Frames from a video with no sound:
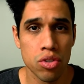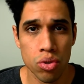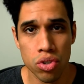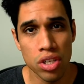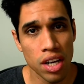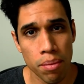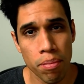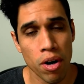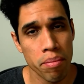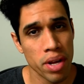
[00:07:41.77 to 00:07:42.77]
to study
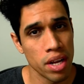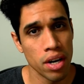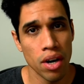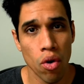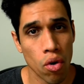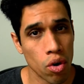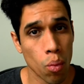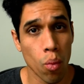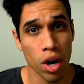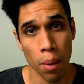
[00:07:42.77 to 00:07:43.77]
permit or
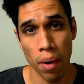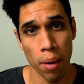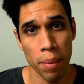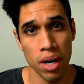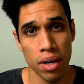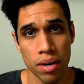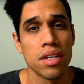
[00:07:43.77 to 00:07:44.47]
work permit.